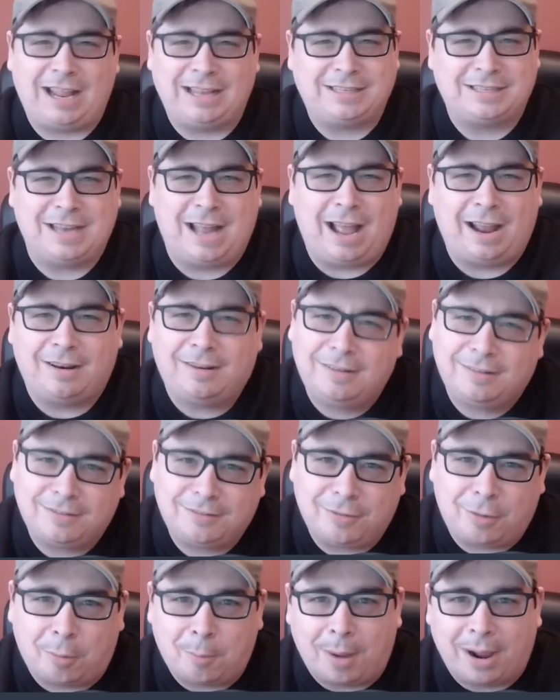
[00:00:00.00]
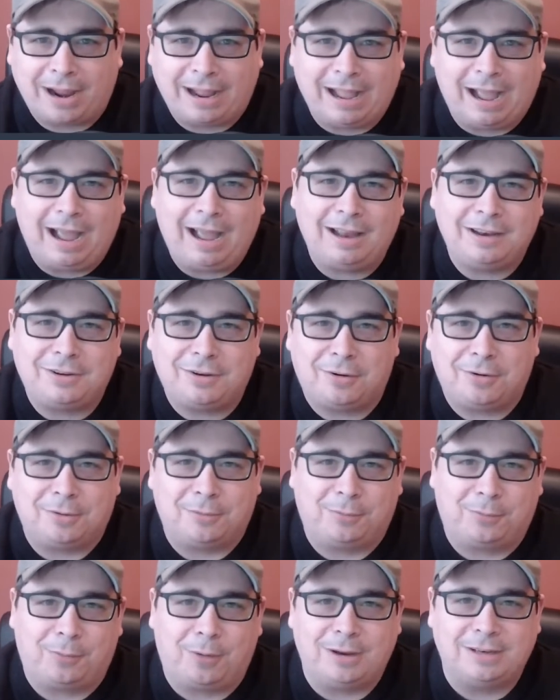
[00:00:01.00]
It's not, oh my God, you're an
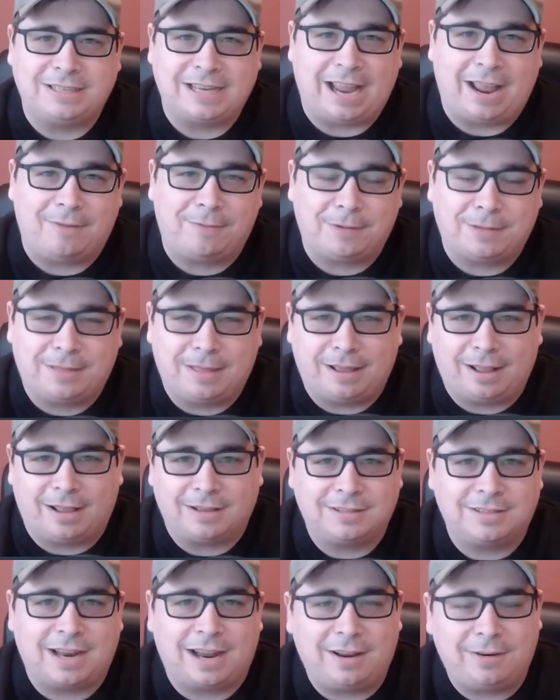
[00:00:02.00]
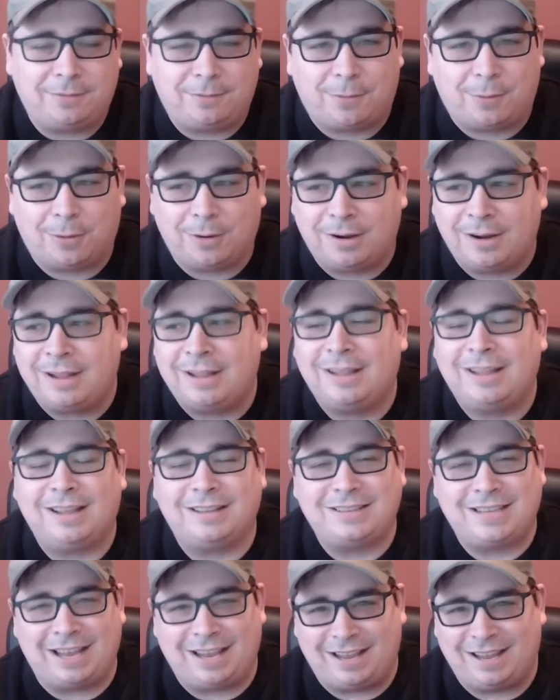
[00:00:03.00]
affront to everything I stand for.
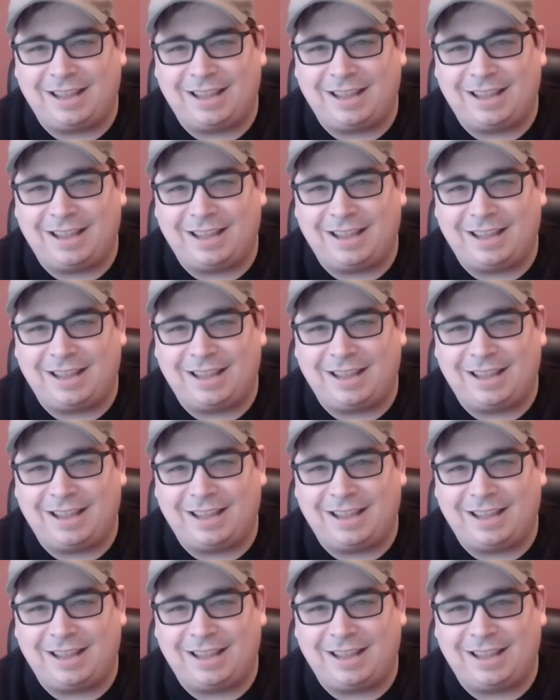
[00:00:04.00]
It's,